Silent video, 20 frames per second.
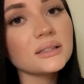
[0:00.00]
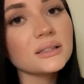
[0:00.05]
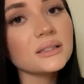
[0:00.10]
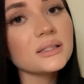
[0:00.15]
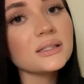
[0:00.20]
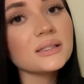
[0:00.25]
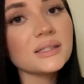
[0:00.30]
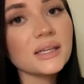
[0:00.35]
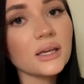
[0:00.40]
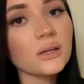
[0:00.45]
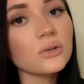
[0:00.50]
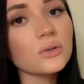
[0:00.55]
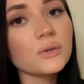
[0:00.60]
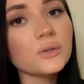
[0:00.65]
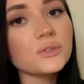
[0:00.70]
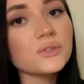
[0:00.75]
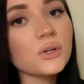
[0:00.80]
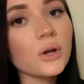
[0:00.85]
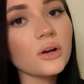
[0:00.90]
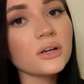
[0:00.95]

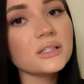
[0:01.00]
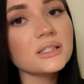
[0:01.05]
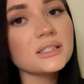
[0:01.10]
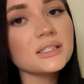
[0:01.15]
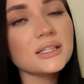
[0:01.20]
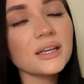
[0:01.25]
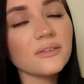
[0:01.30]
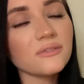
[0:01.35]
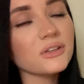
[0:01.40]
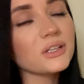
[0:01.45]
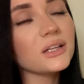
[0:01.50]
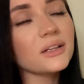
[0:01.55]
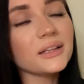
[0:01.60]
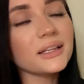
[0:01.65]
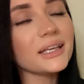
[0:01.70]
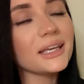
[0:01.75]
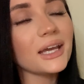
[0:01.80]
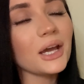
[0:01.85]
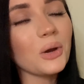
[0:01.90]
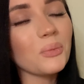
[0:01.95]
sandals are
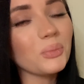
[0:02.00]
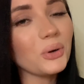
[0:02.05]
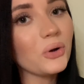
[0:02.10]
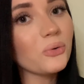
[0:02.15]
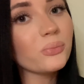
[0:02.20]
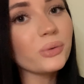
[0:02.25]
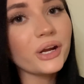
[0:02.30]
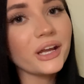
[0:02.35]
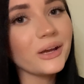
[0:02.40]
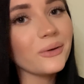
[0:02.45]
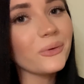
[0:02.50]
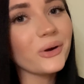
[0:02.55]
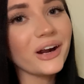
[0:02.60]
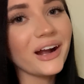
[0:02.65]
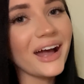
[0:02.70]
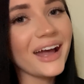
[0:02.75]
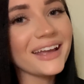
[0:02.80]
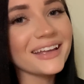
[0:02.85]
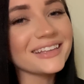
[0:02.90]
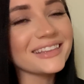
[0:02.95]
definitely appropriate where
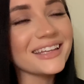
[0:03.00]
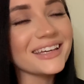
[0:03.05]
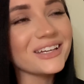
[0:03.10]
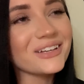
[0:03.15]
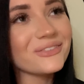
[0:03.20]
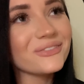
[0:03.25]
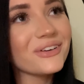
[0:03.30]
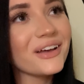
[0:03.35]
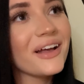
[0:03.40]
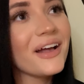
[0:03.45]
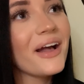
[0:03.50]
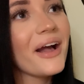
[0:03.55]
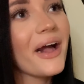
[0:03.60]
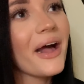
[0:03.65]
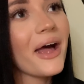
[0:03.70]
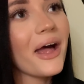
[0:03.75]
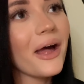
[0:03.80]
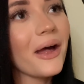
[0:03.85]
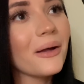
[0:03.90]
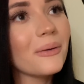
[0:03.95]
I
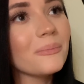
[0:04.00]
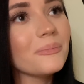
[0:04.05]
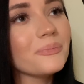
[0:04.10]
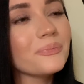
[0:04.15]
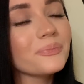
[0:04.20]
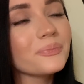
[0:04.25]
live.